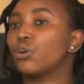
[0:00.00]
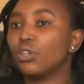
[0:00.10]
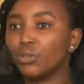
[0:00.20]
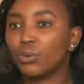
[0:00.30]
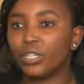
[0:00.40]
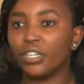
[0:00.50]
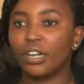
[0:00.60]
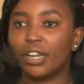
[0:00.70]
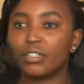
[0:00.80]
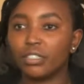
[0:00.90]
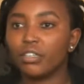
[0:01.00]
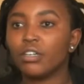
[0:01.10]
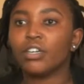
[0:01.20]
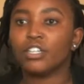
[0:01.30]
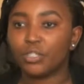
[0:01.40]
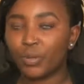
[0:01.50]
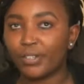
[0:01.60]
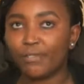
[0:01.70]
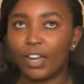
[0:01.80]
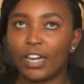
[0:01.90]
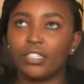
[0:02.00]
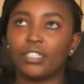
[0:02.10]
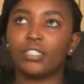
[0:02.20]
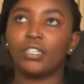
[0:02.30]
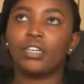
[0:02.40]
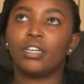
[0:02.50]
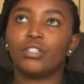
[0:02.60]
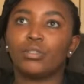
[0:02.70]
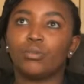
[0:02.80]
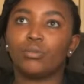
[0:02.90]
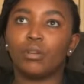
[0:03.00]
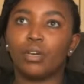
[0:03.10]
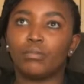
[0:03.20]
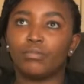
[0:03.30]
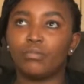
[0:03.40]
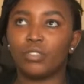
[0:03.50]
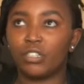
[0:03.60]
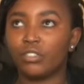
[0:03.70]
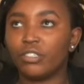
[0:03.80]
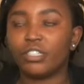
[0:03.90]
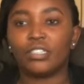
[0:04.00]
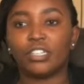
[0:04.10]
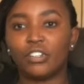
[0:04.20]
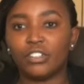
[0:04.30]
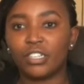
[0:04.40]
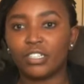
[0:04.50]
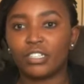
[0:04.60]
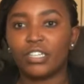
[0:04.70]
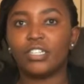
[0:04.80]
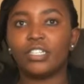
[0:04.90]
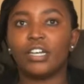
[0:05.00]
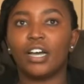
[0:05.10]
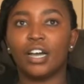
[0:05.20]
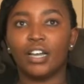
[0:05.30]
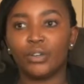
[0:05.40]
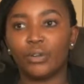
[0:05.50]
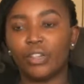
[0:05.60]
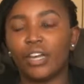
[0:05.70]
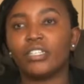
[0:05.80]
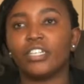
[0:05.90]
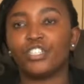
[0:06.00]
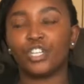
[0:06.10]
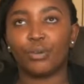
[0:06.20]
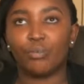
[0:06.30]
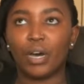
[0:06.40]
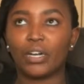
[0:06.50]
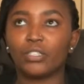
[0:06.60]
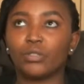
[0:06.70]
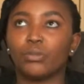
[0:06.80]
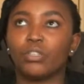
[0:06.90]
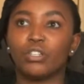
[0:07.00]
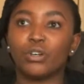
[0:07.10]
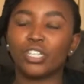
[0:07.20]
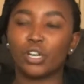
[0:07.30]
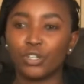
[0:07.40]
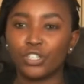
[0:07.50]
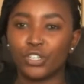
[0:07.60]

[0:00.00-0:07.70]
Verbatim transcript: It's called coding, like she went flat. So they started resuscitating her and all that, and she came back. So the doctor